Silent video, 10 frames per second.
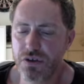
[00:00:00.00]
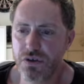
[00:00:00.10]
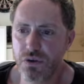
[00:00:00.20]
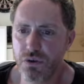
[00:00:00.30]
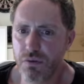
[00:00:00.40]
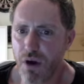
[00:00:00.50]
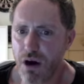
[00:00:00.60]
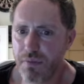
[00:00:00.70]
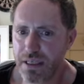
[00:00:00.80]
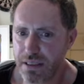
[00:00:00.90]
talk
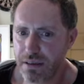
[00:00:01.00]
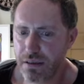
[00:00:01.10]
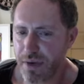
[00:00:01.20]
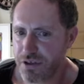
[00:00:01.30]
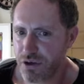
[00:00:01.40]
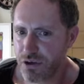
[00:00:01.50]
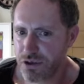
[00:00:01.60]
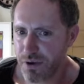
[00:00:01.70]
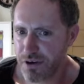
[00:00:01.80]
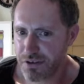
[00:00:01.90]
remarkably little about Scots
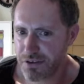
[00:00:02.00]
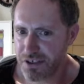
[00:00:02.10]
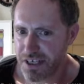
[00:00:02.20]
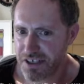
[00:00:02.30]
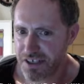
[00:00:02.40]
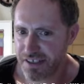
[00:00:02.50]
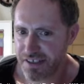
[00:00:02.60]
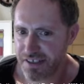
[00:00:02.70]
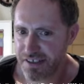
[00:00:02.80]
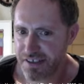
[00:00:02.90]
who aren't Scottish
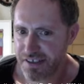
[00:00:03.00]
nationalists.